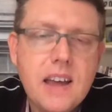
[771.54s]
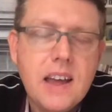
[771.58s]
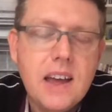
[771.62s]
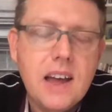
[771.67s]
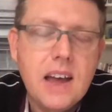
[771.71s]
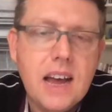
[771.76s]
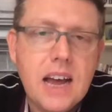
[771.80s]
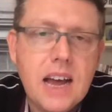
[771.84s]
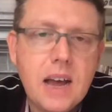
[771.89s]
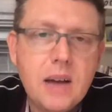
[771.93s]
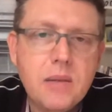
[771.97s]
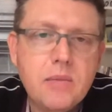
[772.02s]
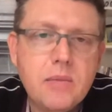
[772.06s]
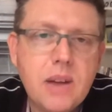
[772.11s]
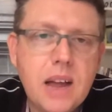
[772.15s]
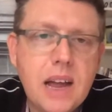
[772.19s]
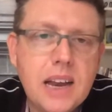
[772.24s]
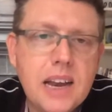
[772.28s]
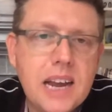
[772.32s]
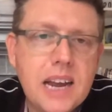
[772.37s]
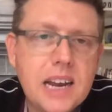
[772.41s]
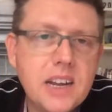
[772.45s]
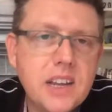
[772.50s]
and
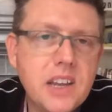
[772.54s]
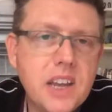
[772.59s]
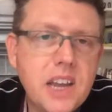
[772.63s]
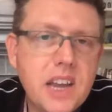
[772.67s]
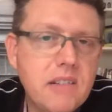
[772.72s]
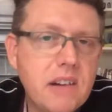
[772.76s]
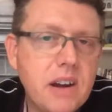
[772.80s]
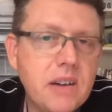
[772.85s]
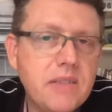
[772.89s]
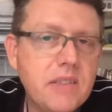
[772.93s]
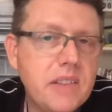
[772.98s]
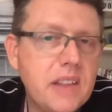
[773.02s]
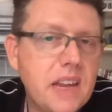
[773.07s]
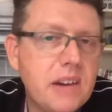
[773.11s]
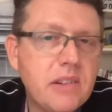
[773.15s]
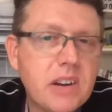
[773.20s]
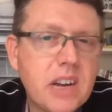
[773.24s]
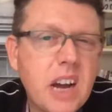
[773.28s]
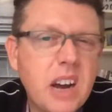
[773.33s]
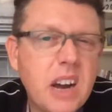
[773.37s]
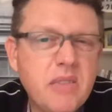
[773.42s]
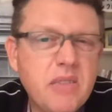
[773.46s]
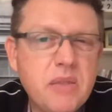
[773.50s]
had a year over there
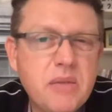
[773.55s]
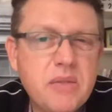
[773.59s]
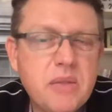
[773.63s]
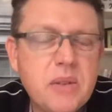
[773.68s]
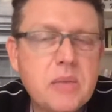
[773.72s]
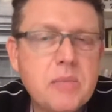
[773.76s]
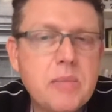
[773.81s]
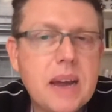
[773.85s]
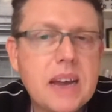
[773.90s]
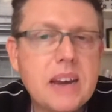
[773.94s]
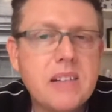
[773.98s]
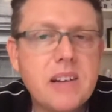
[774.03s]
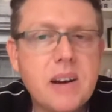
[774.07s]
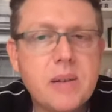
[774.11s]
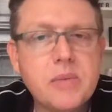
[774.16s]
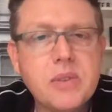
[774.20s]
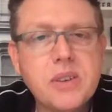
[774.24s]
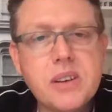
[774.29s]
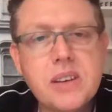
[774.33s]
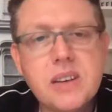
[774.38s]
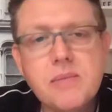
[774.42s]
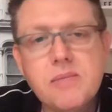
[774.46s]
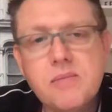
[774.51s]
recovering from the
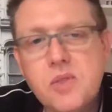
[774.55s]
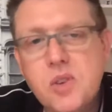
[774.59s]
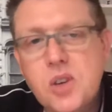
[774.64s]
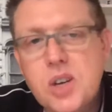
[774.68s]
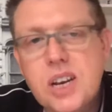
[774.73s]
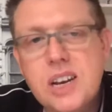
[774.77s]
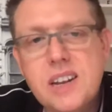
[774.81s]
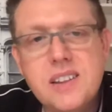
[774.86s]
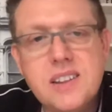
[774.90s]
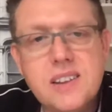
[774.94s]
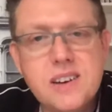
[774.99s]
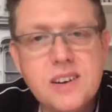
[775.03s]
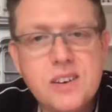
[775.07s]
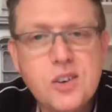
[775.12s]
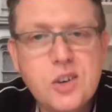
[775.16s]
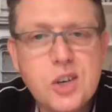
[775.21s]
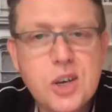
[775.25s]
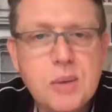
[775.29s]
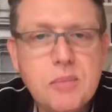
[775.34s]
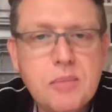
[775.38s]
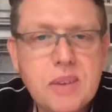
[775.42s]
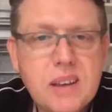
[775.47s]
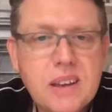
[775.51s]
bankruptcy, chilling at the
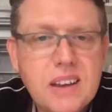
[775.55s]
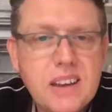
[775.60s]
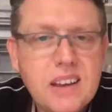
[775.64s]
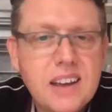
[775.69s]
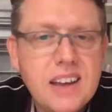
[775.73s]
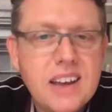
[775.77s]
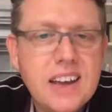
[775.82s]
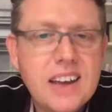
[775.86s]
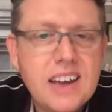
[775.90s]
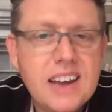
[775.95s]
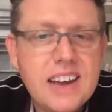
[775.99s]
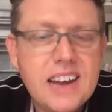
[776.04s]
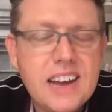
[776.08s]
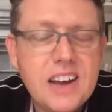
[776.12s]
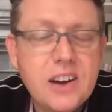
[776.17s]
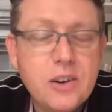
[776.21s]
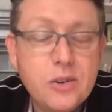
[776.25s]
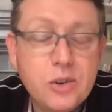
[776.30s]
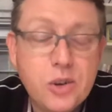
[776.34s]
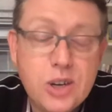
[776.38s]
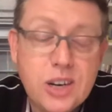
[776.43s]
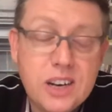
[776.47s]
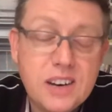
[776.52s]
gym
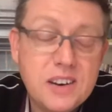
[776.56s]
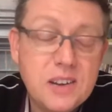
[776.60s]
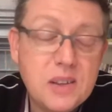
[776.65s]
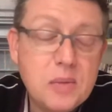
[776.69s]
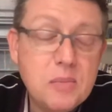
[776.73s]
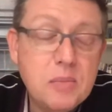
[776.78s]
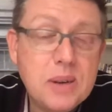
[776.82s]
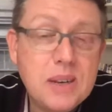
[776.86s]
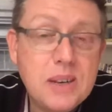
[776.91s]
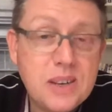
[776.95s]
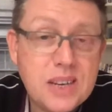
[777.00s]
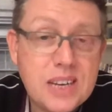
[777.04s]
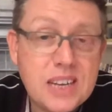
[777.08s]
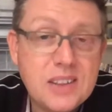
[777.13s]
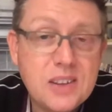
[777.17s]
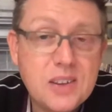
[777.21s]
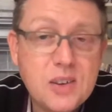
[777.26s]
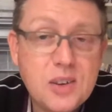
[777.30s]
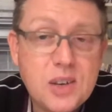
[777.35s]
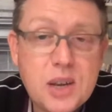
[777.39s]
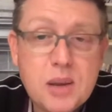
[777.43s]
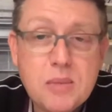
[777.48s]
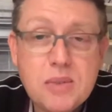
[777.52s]
or chilling at the beach and
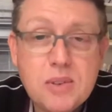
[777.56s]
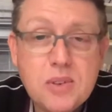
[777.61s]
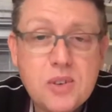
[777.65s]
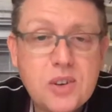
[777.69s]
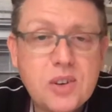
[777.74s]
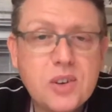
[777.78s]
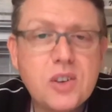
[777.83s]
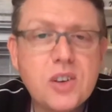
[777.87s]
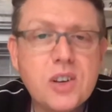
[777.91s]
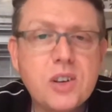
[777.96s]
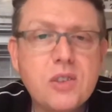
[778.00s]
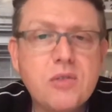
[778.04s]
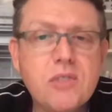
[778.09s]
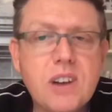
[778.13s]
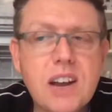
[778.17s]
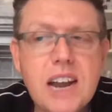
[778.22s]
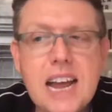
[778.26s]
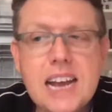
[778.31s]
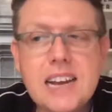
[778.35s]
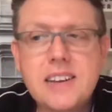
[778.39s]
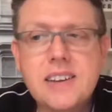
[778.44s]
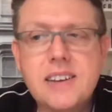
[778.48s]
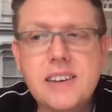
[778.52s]
the gym, and just
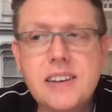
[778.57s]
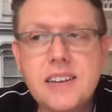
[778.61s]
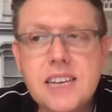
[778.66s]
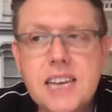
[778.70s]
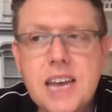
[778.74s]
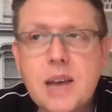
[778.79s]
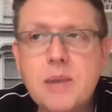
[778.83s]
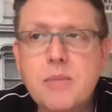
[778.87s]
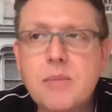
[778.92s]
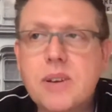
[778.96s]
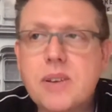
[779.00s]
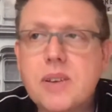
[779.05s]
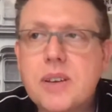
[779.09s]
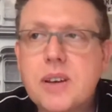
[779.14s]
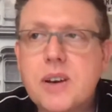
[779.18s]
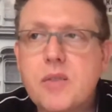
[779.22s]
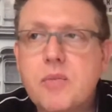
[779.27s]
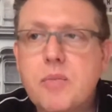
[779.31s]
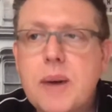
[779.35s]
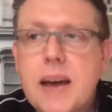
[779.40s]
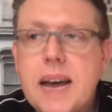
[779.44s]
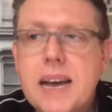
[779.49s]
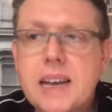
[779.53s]
relaxing and getting
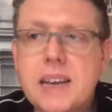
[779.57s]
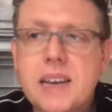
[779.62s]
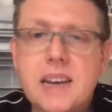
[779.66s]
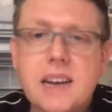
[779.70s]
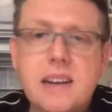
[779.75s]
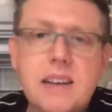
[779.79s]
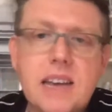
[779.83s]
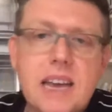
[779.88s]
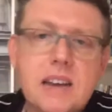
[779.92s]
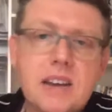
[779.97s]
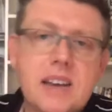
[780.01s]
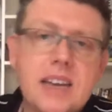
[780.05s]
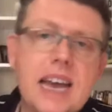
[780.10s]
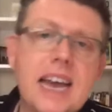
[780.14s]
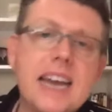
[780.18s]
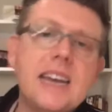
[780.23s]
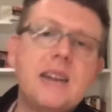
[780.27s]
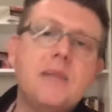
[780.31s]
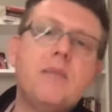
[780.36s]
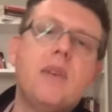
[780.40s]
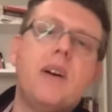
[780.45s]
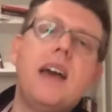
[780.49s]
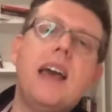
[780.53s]
myself back,
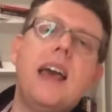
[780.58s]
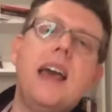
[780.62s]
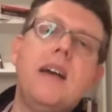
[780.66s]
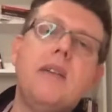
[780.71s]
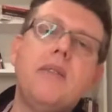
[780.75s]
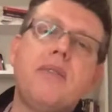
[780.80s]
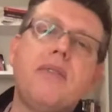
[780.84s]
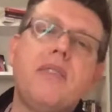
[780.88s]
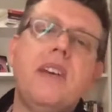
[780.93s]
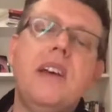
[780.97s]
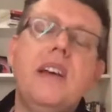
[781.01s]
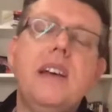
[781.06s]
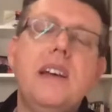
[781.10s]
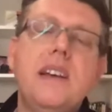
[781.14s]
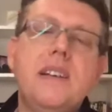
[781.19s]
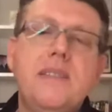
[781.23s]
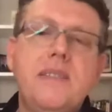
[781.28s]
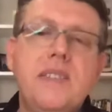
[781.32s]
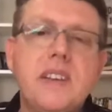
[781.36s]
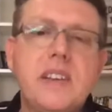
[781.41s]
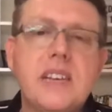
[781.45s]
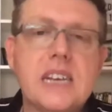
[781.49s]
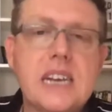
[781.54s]
gaining my health
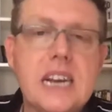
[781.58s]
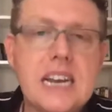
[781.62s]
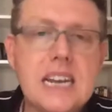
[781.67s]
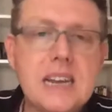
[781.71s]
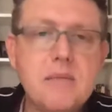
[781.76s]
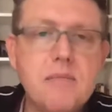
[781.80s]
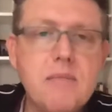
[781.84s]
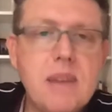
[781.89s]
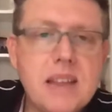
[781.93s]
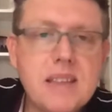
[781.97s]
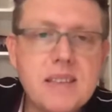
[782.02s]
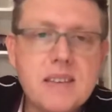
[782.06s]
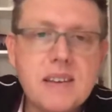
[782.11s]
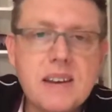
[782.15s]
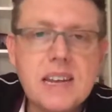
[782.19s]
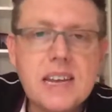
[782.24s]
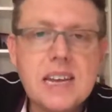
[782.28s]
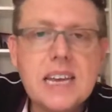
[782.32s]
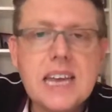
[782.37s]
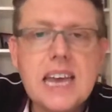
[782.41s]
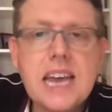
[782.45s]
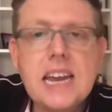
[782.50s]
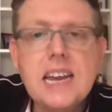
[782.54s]
physically and
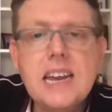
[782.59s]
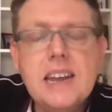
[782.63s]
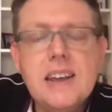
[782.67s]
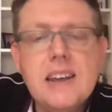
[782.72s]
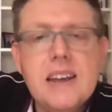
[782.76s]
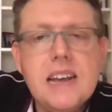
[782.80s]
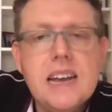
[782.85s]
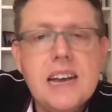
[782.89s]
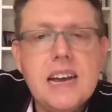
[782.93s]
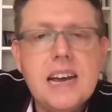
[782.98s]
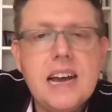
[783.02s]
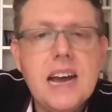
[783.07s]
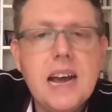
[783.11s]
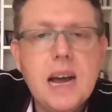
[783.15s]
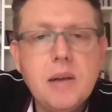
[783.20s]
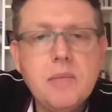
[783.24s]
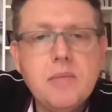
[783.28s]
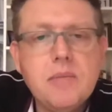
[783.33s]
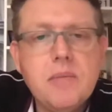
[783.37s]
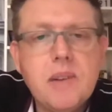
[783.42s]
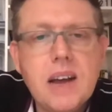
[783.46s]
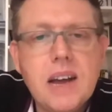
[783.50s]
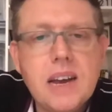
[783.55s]
mentally again.
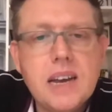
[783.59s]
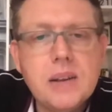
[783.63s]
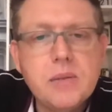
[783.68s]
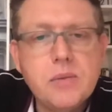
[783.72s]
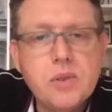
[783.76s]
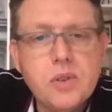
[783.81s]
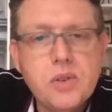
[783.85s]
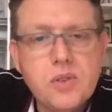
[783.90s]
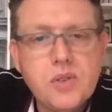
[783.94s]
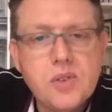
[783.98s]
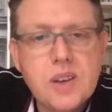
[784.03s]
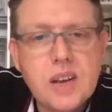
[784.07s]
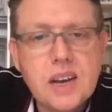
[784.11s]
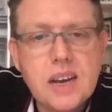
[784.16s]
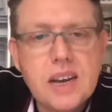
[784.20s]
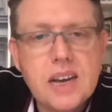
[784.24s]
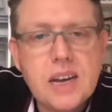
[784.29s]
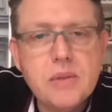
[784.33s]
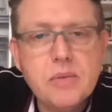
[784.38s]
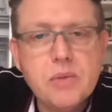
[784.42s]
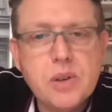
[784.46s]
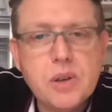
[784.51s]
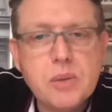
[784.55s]
And it was
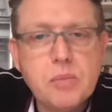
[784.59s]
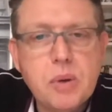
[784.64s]
a